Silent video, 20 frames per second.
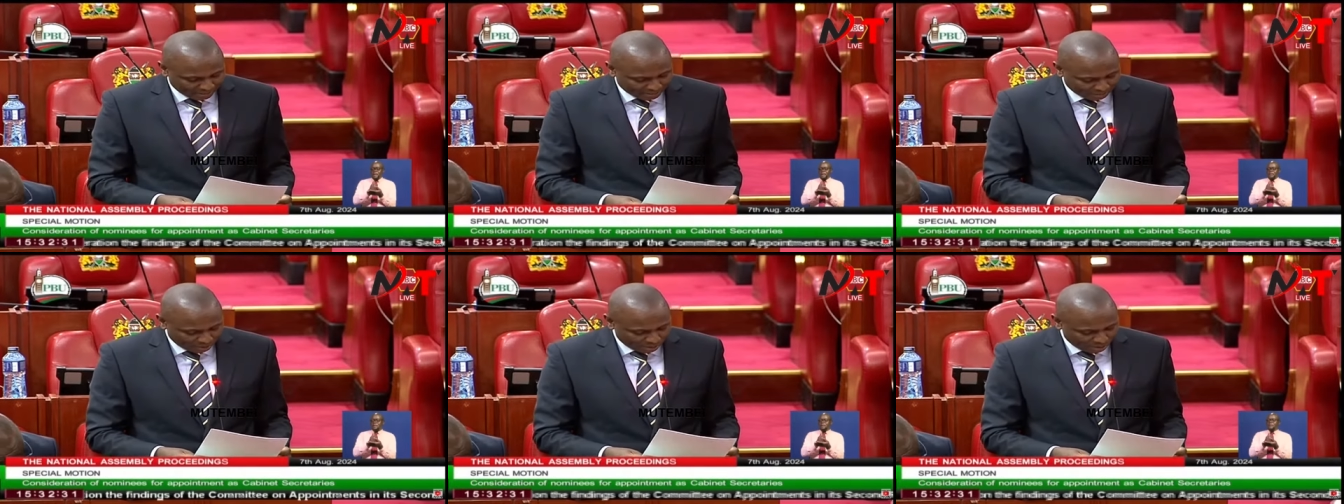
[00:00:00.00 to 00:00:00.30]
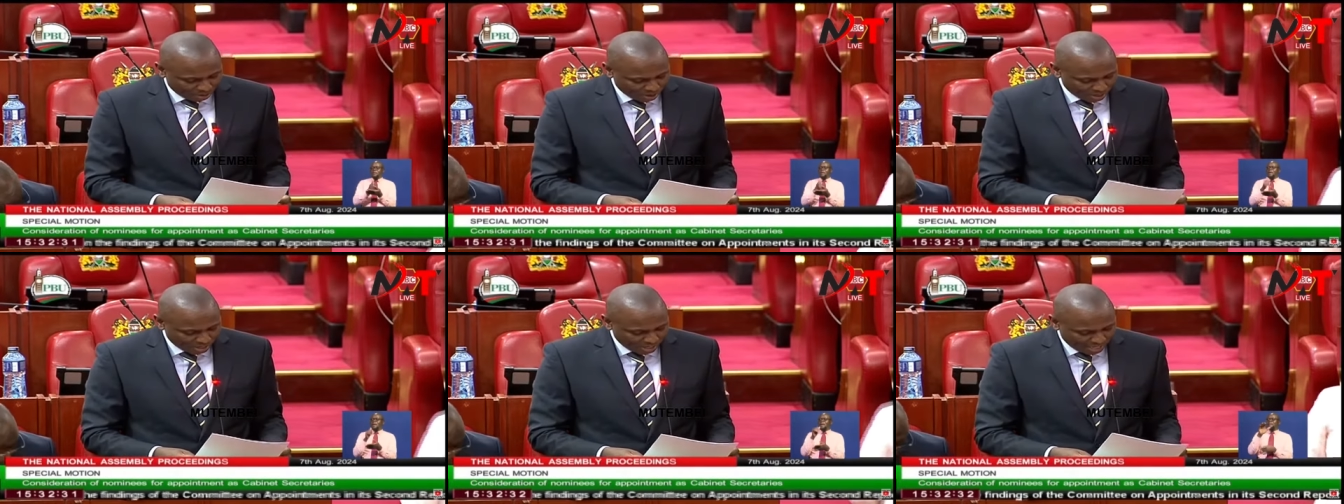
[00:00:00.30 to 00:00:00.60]

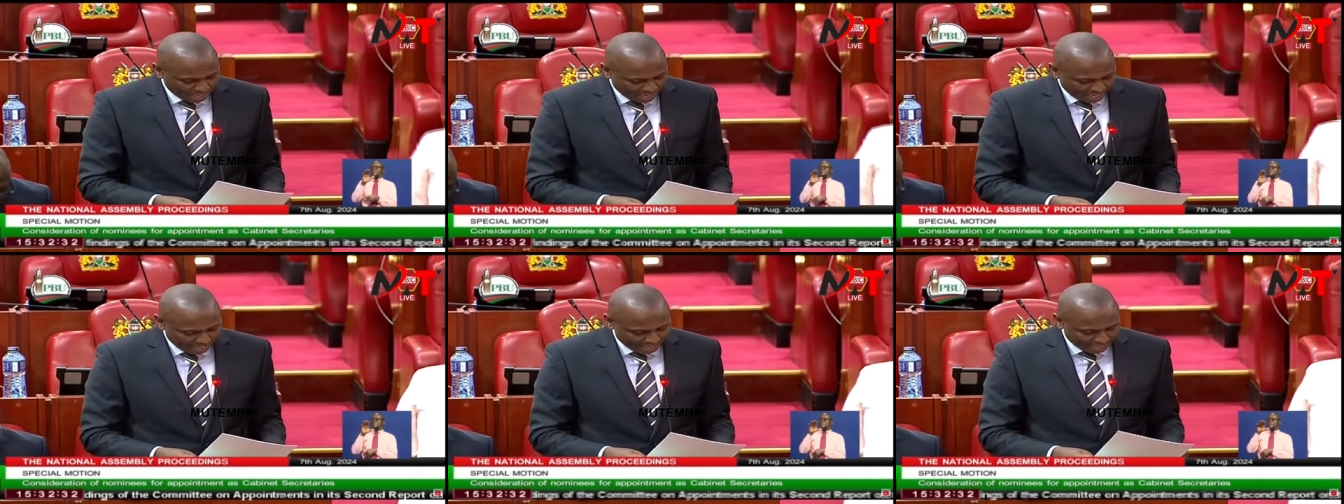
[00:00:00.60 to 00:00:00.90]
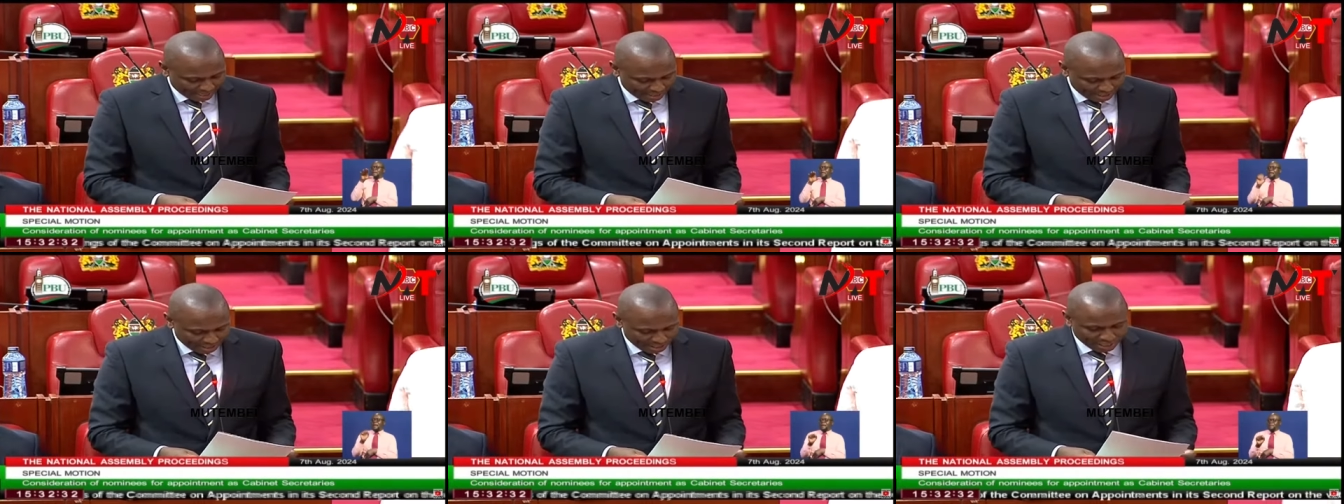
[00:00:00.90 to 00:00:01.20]
for
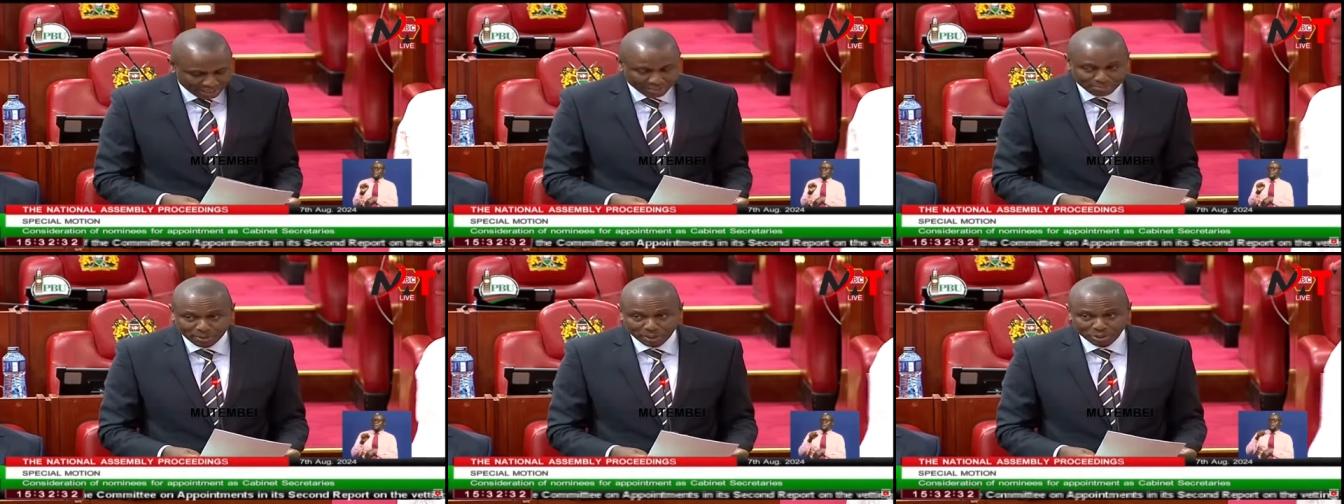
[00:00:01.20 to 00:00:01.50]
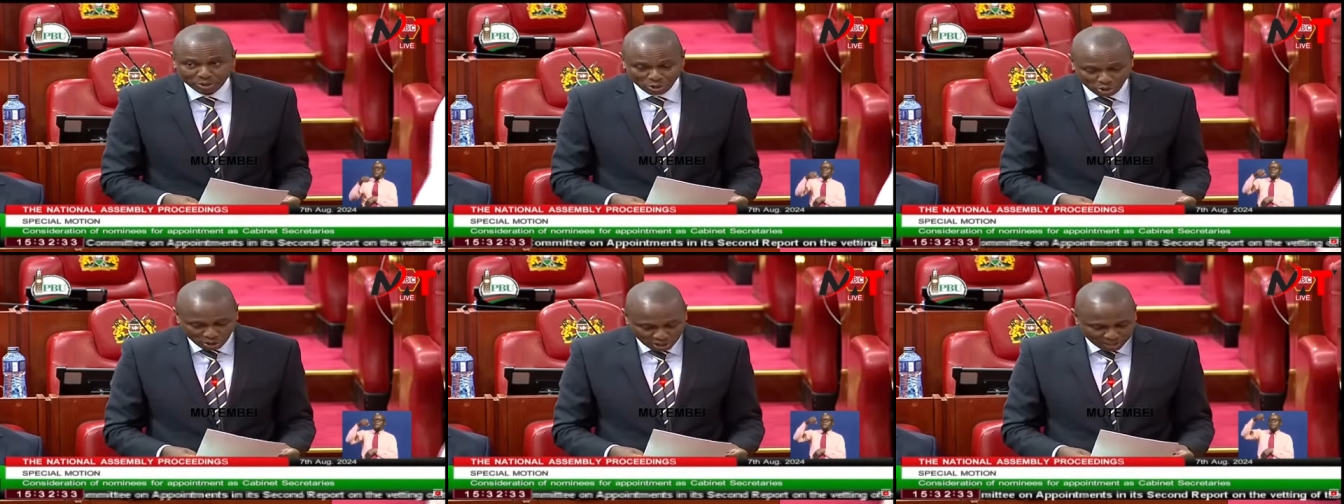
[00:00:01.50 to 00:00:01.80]
Energy and
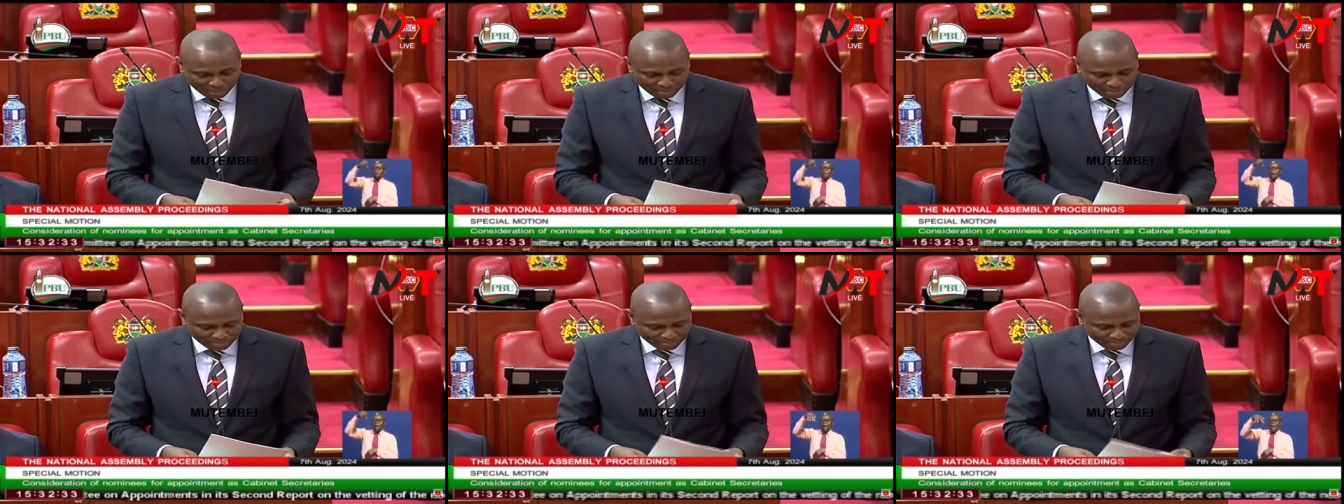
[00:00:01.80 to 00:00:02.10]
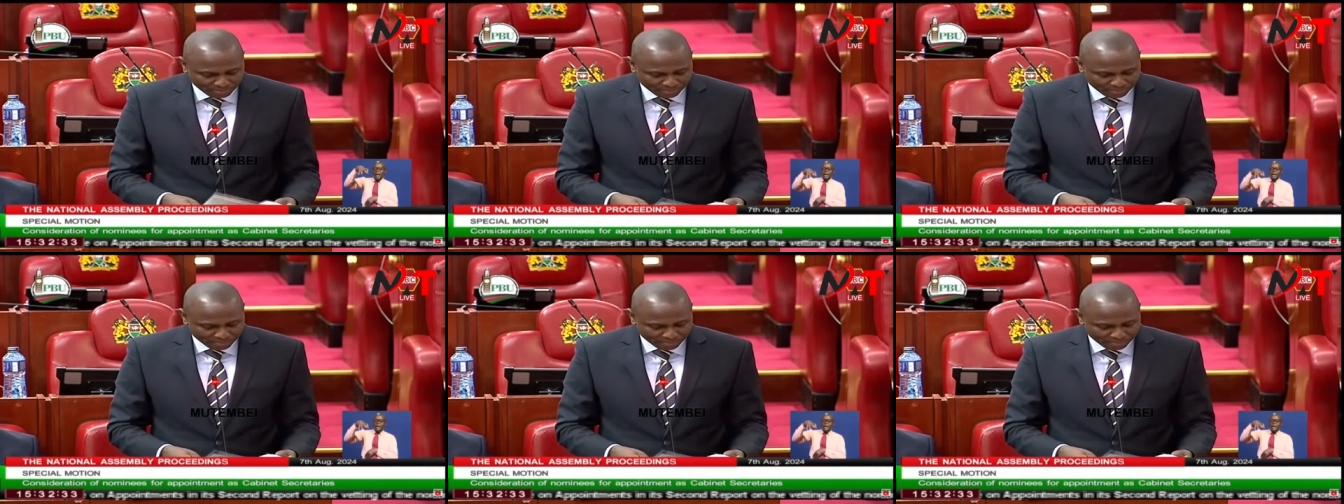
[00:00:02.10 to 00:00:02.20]
Petroleum.